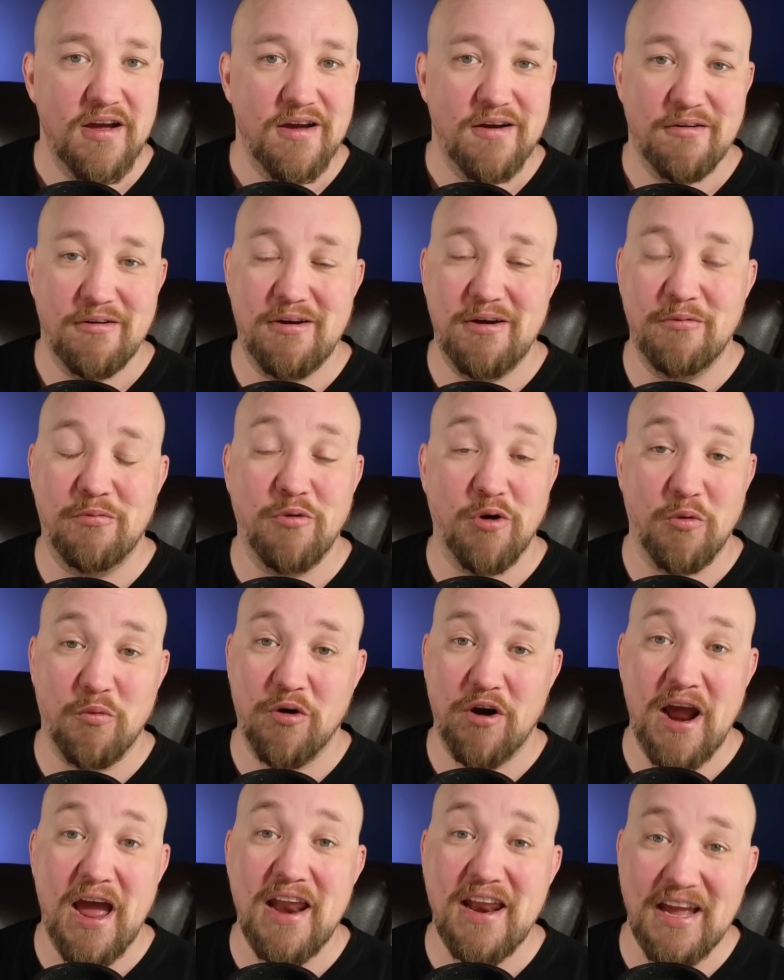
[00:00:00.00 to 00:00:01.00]
where
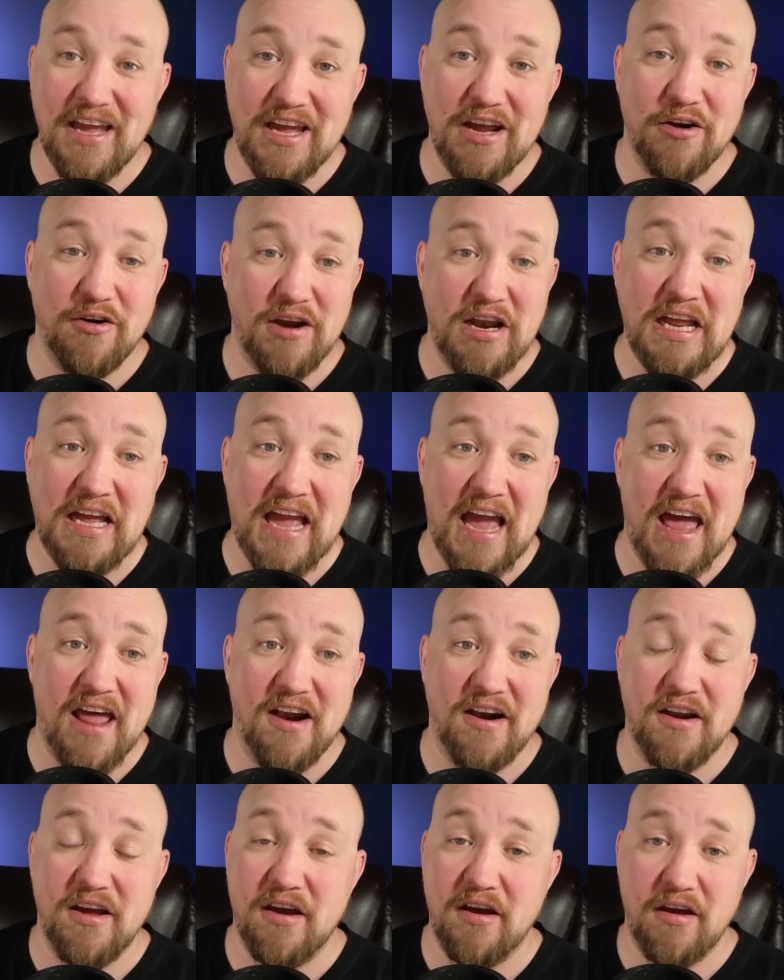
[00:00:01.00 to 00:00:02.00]
we're heading here in
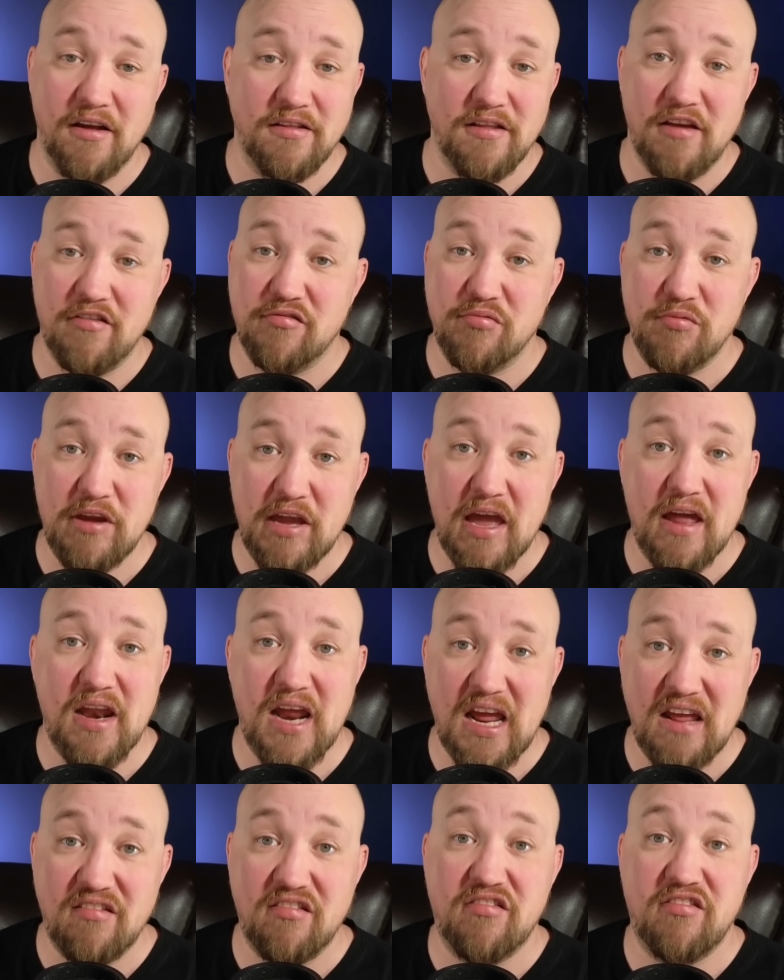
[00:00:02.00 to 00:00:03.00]
Canada unless we get
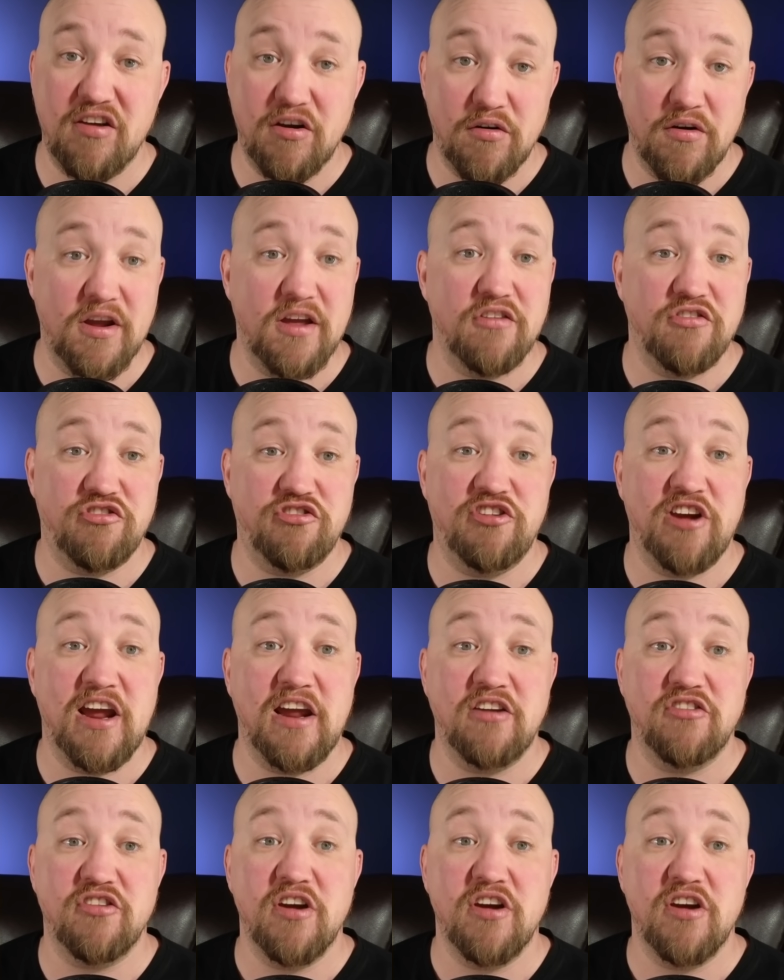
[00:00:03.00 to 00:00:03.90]
a serious change.